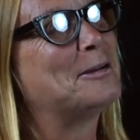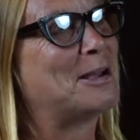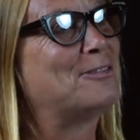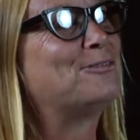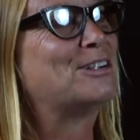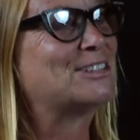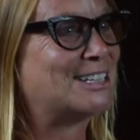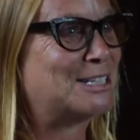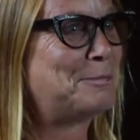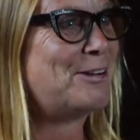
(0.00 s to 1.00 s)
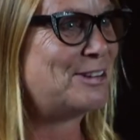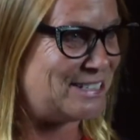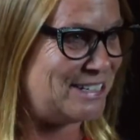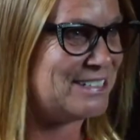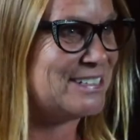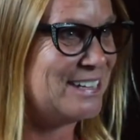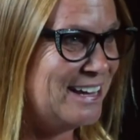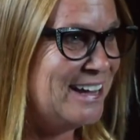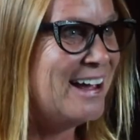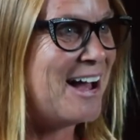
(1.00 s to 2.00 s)
of my first experiences
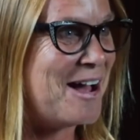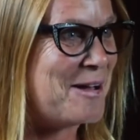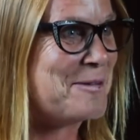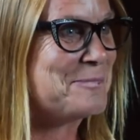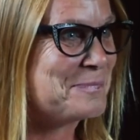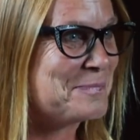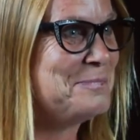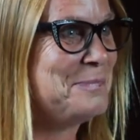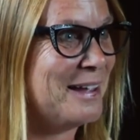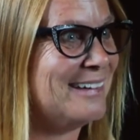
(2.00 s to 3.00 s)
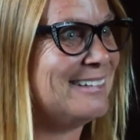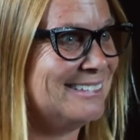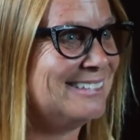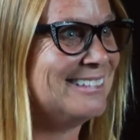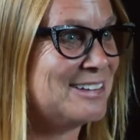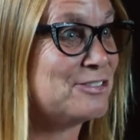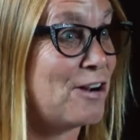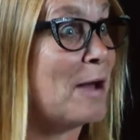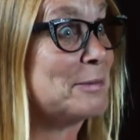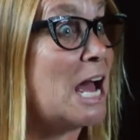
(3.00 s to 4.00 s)
being
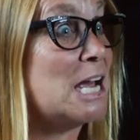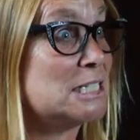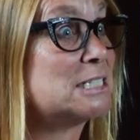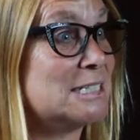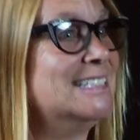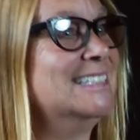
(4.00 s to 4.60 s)
traumatized.